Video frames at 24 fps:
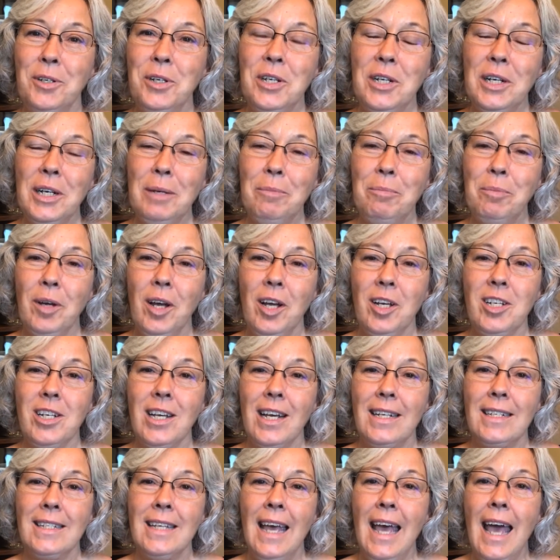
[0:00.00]
Sharing
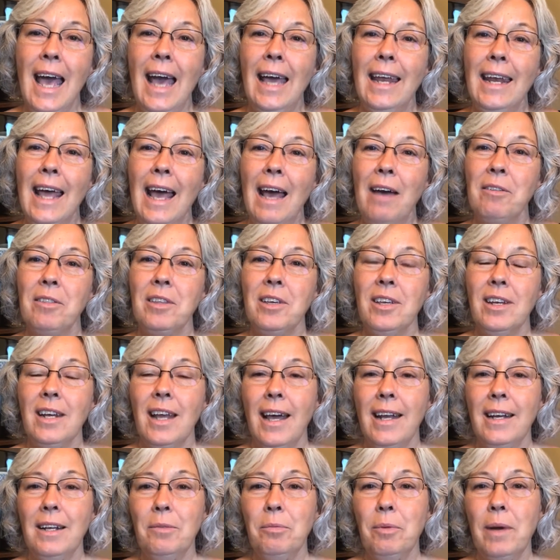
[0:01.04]
Project and how the
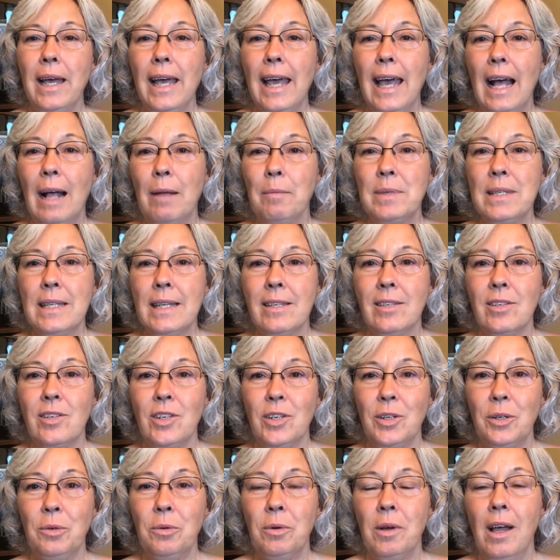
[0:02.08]
United Way helps us
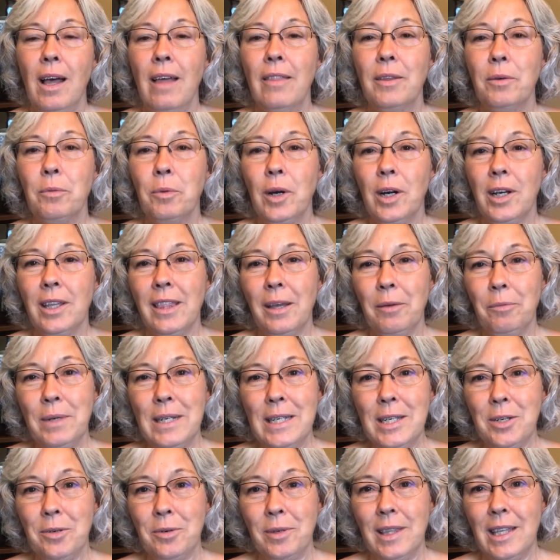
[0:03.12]
do the work that we
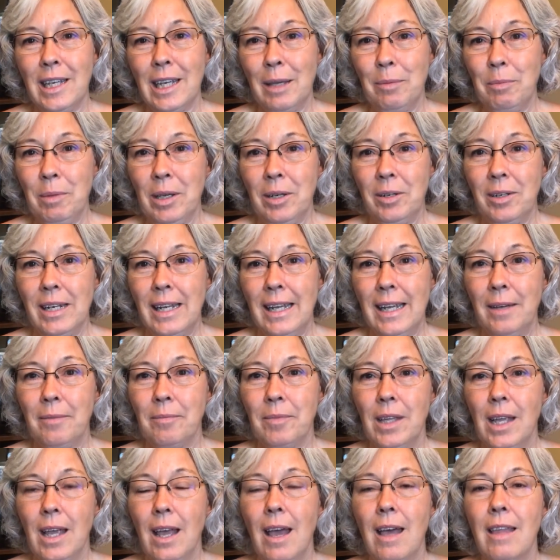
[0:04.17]
do in the community.
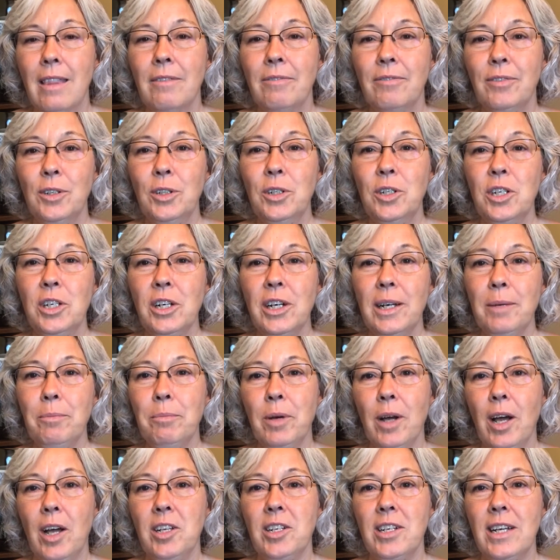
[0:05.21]
The Food Sharing
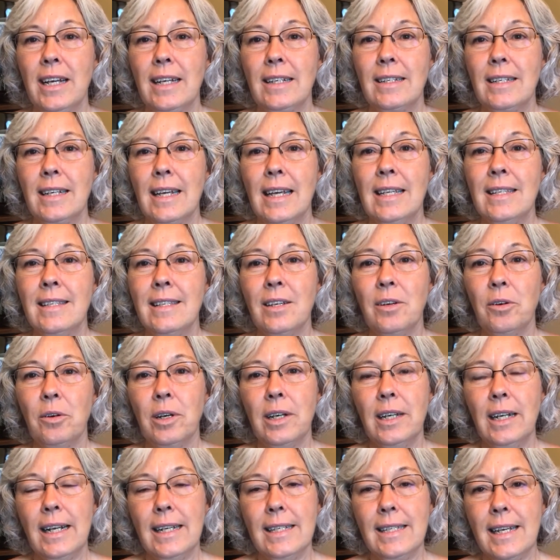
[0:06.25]
Project is the
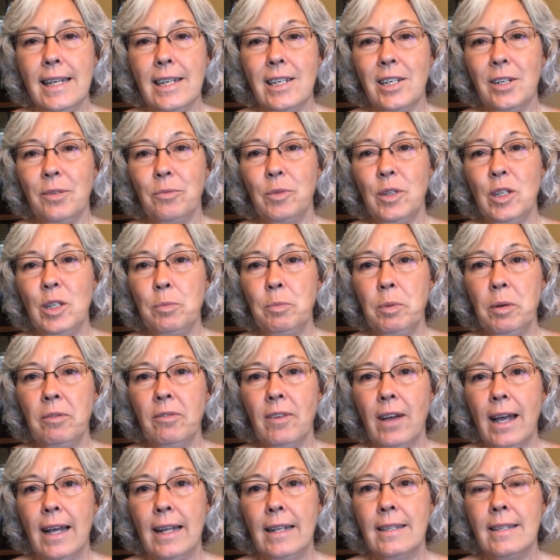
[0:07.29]
organization which
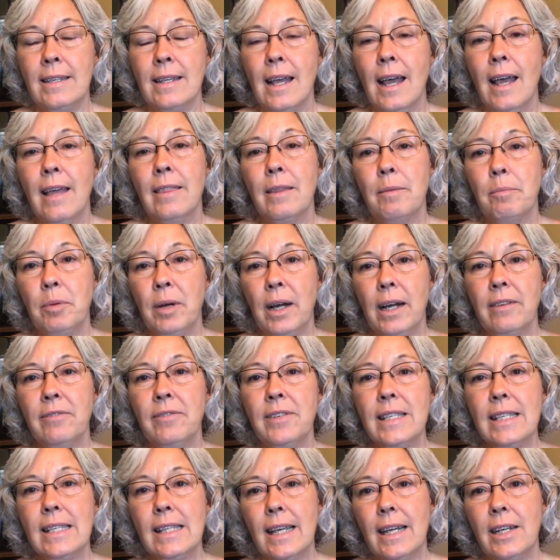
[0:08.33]
provides the
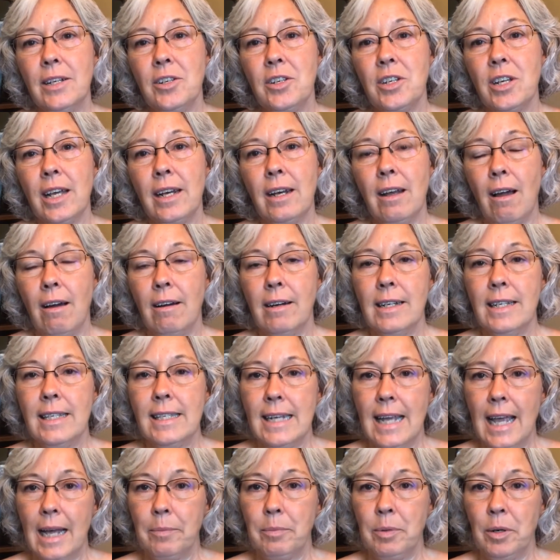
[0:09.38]
breakfast, lunch, and hearty
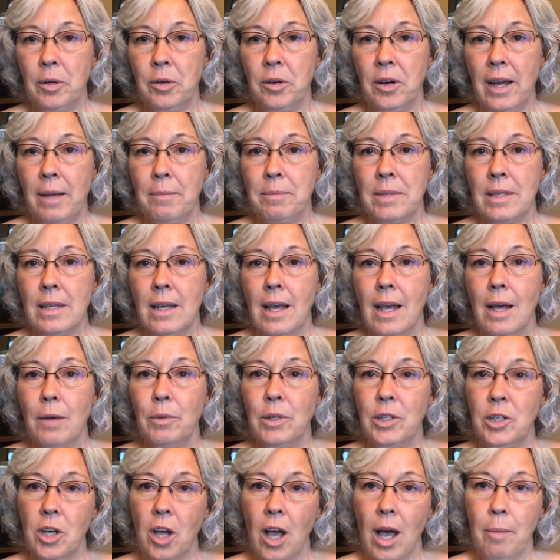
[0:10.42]
snack programs
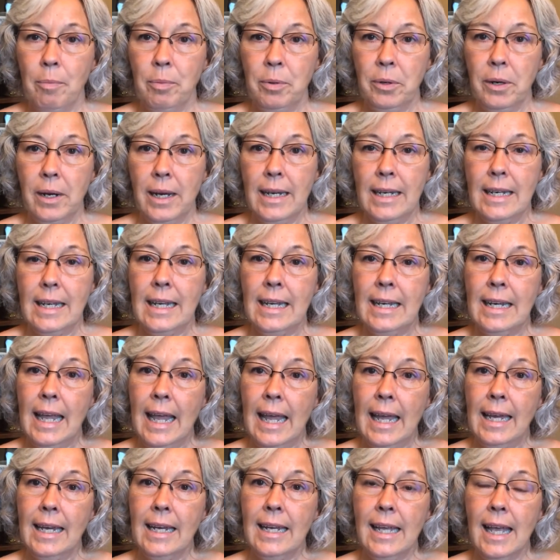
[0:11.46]
which operate in
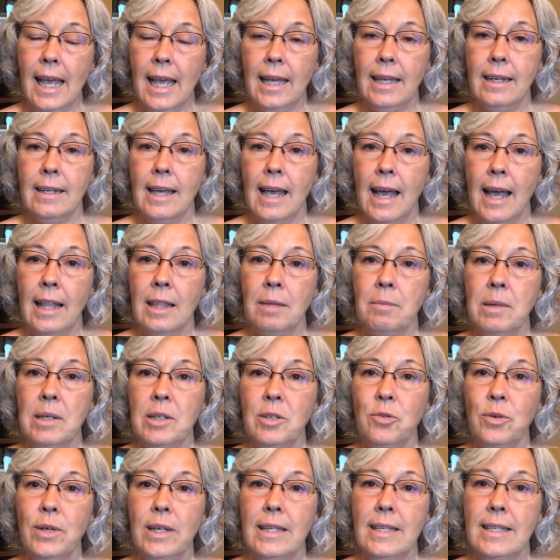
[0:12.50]
88
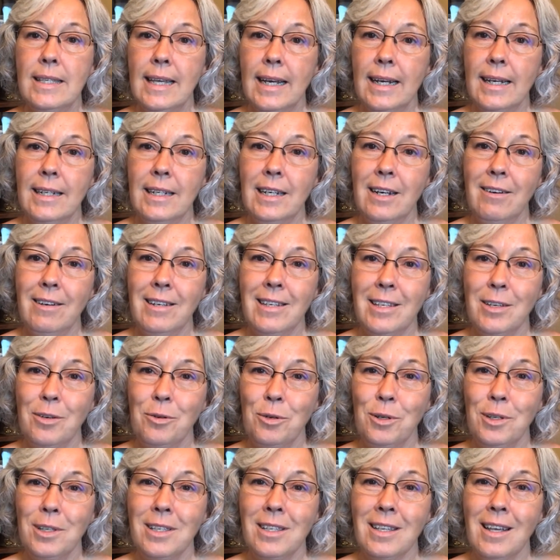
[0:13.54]
elementary and secondary
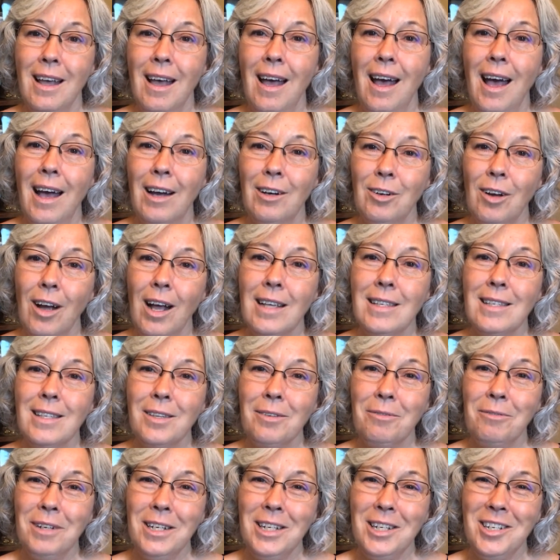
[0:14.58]
schools across the
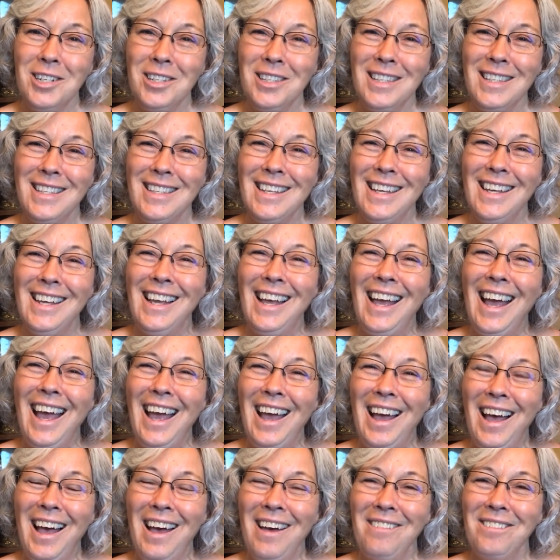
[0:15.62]
regions
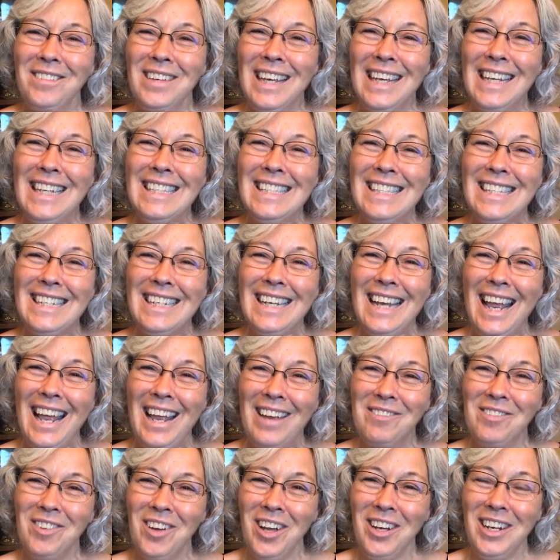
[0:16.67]
of Kingston,
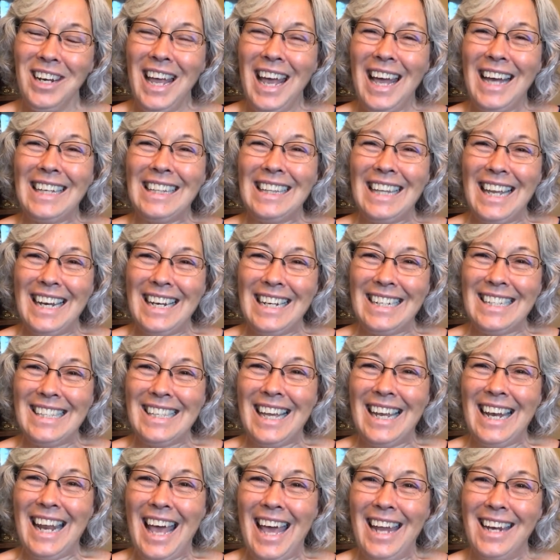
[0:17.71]
Frontenac, Lennox,
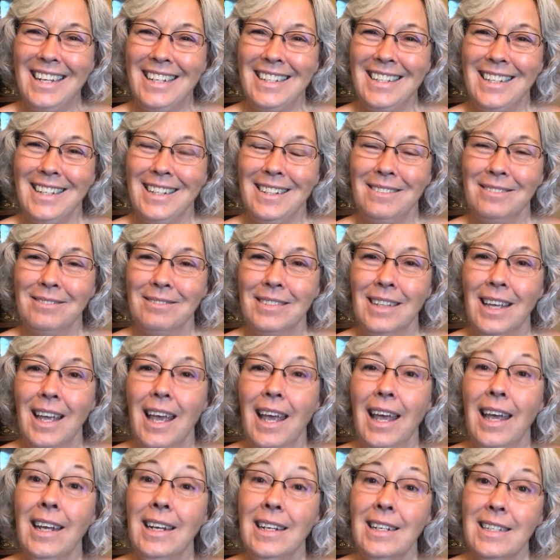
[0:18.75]
and Addington.
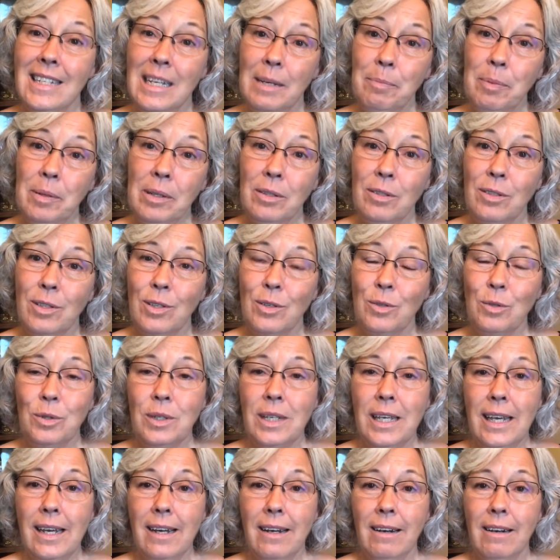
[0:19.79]
In a typical school
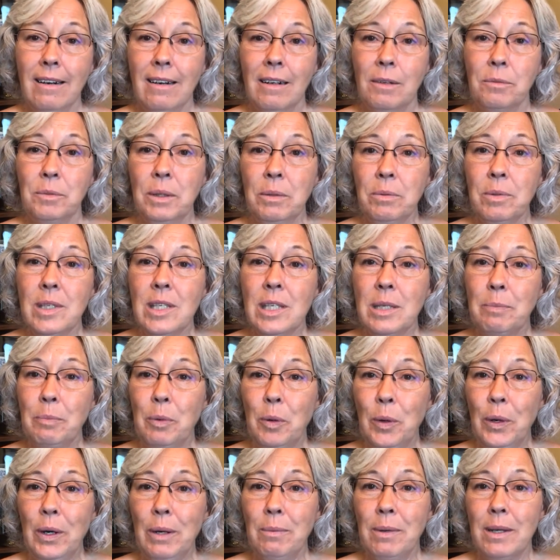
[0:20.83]
year, we would
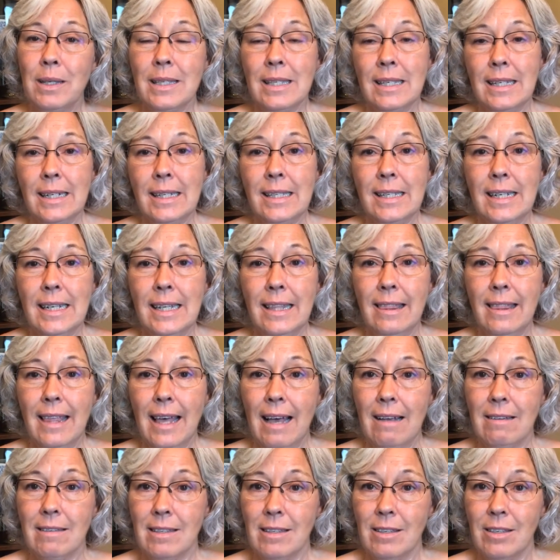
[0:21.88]
support about
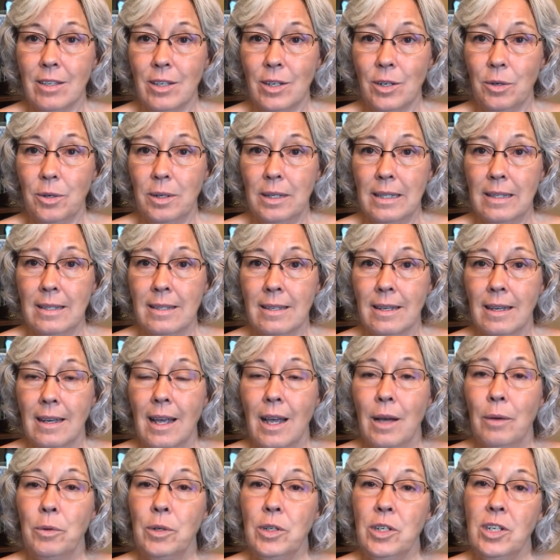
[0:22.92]
16,000 students,
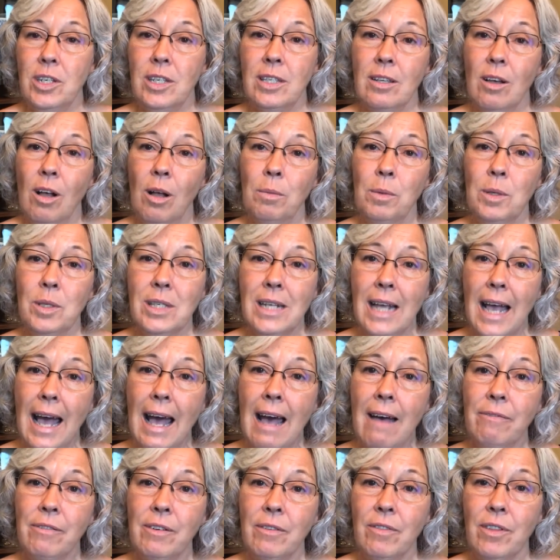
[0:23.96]
which is almost
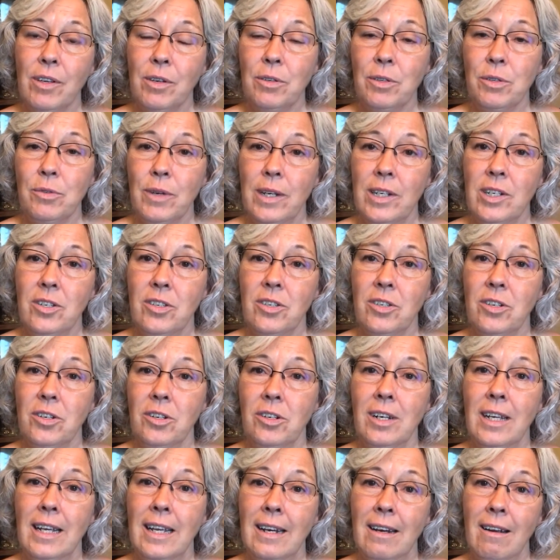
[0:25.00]
half of those
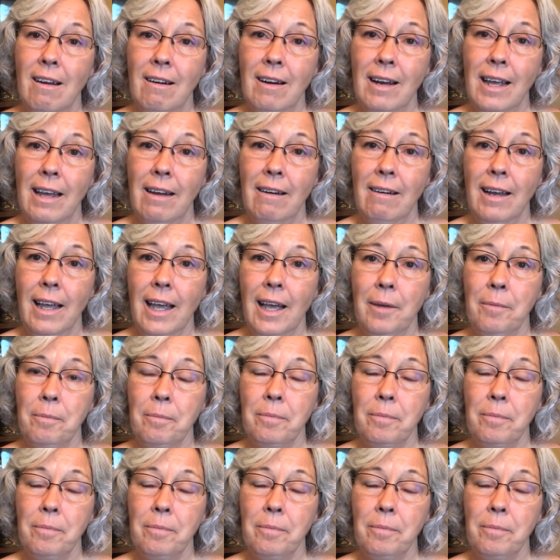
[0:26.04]
registered in our area.